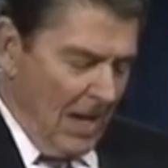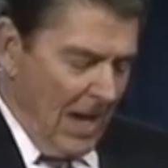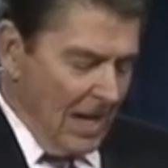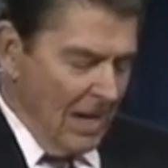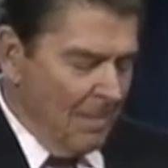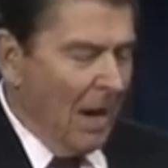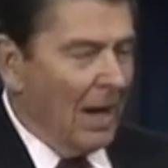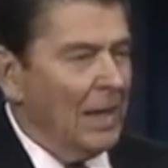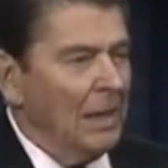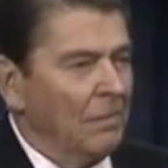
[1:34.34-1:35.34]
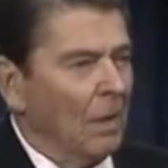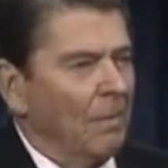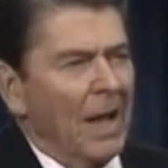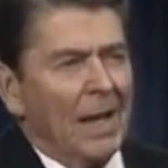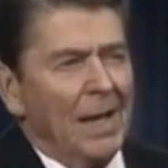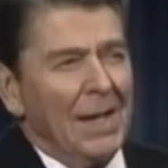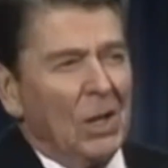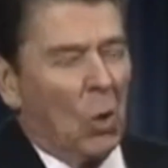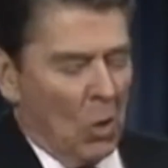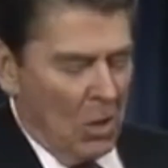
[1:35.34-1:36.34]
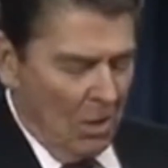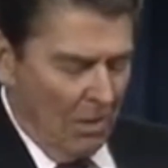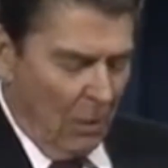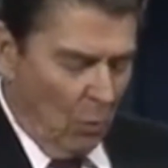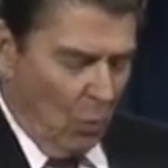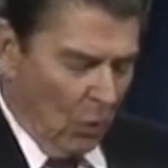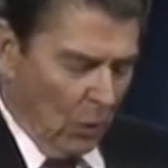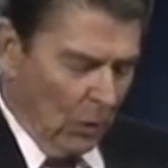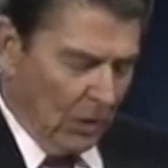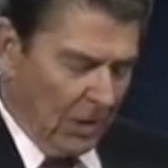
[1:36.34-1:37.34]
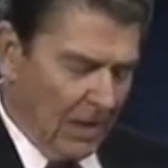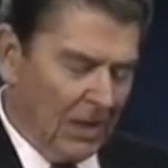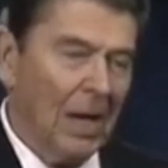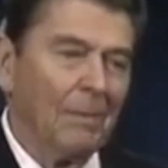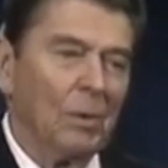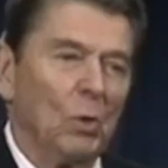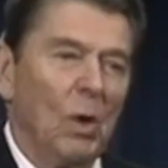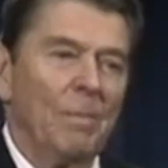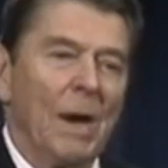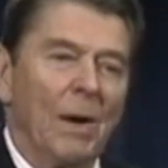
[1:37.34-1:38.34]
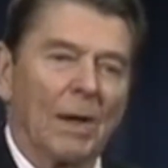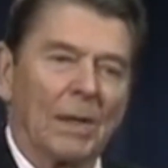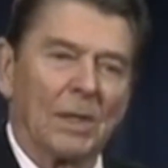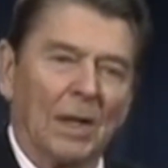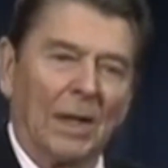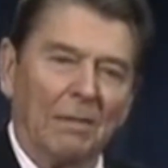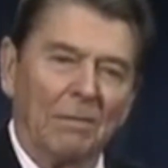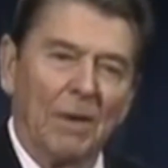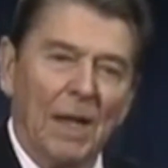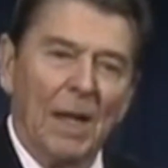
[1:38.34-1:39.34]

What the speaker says: "Anybody from any corner of the world can come to America to live